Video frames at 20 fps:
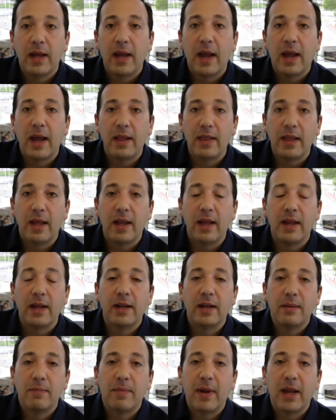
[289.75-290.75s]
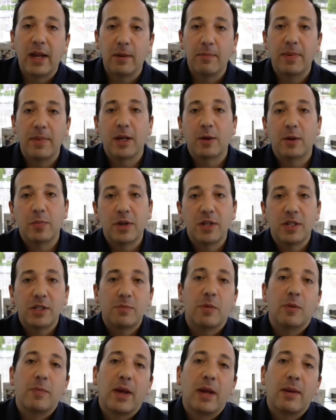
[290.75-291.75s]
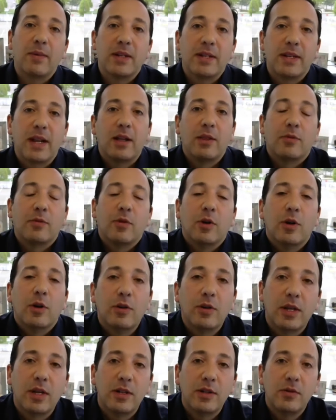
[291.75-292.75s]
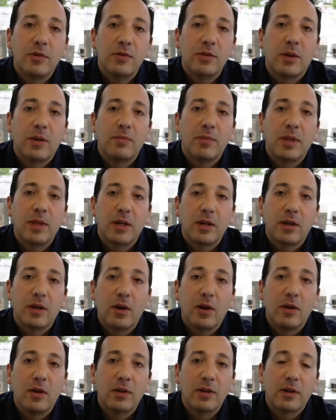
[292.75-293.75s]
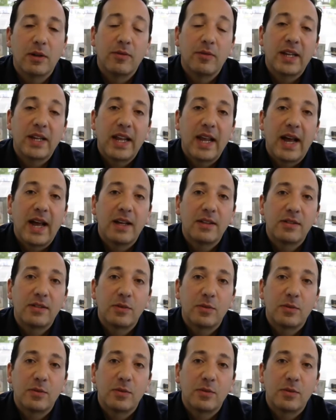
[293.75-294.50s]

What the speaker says: and then make a big principal payment down the road and do something called a recast,